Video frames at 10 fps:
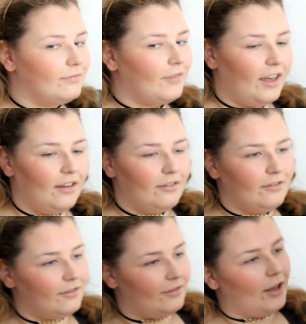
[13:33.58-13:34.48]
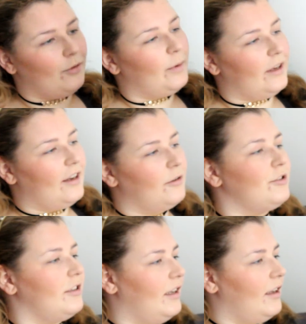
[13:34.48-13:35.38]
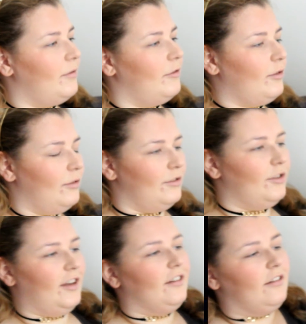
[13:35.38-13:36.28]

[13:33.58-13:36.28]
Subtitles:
Right. Now where else do you need to contour?